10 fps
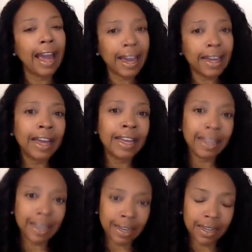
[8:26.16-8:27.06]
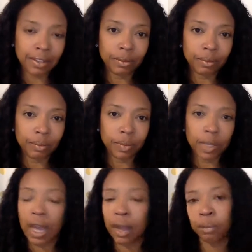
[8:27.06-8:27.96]
And I get it.
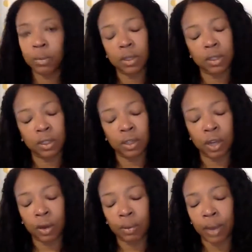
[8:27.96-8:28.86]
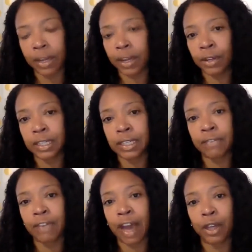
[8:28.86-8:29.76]
I'm not here to
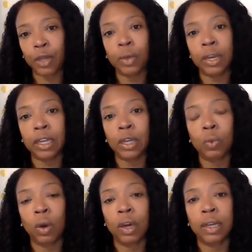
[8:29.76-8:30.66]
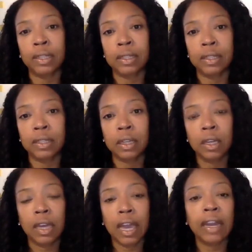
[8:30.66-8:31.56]
devalue anyone's,
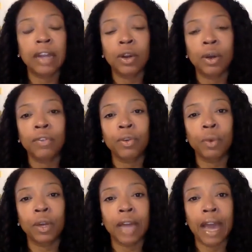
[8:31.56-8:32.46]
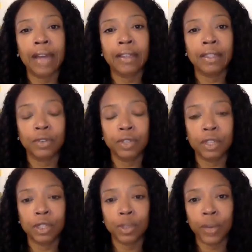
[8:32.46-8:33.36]
and I know everyone has different
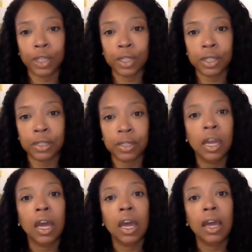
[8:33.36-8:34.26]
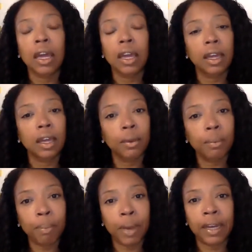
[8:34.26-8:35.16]
situations,
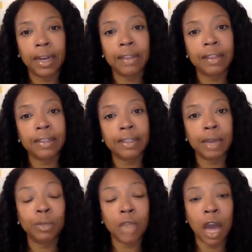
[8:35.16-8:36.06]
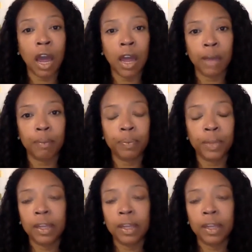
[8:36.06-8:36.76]
but at the same time,